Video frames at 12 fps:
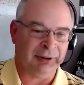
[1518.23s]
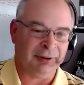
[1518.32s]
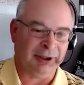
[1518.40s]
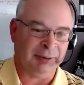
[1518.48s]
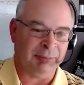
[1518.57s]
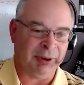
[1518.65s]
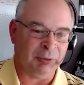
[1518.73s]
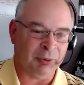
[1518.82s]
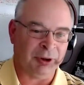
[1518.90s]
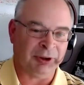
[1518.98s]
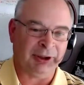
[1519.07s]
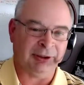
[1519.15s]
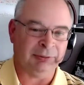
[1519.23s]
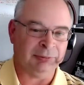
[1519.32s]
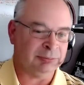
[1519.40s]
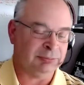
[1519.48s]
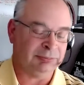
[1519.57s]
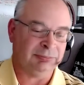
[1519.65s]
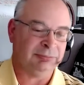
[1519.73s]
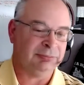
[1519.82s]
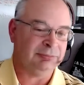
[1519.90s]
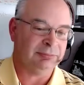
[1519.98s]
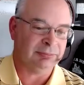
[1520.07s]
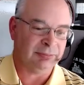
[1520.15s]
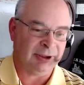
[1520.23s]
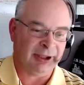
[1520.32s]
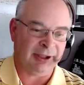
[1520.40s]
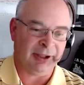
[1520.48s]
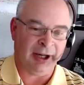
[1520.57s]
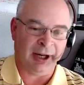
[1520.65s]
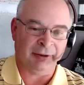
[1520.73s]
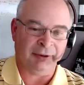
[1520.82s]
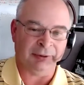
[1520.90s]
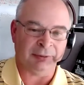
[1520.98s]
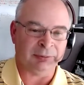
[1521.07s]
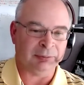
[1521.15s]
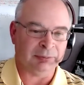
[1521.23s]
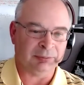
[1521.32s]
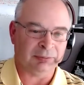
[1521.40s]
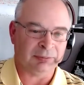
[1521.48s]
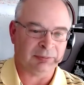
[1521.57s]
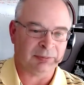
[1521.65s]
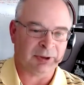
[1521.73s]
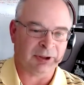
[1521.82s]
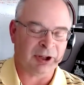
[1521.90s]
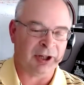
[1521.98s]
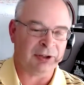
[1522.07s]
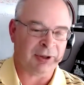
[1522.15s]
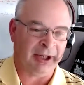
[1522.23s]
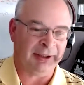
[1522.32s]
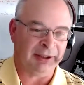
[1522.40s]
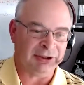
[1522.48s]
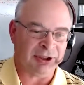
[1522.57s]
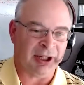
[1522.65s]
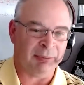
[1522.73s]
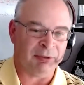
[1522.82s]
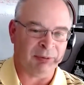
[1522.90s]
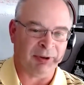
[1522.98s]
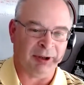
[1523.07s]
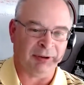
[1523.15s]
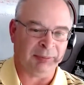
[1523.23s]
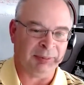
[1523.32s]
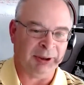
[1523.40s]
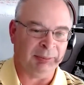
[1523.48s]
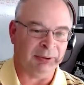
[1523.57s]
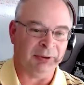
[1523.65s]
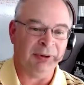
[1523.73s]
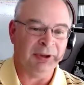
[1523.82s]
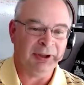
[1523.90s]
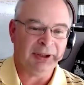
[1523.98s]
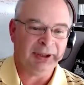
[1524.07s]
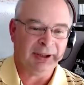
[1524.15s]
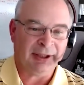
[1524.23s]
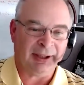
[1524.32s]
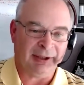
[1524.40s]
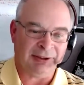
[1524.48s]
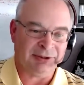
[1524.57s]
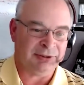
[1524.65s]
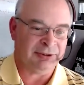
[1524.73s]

in other contracting jobs with other people, and he just fit really well with our team.